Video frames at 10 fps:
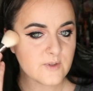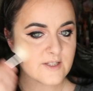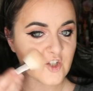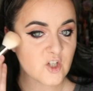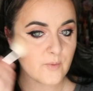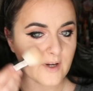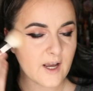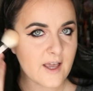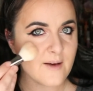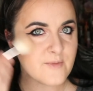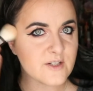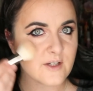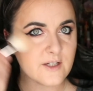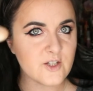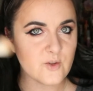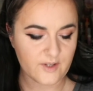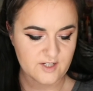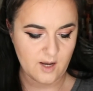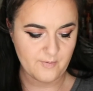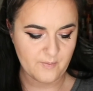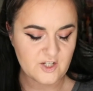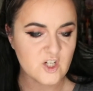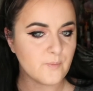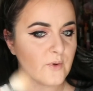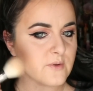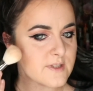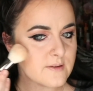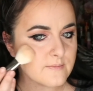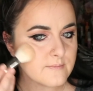one's shimmery, I am just gonna do on the top of my cheekbones.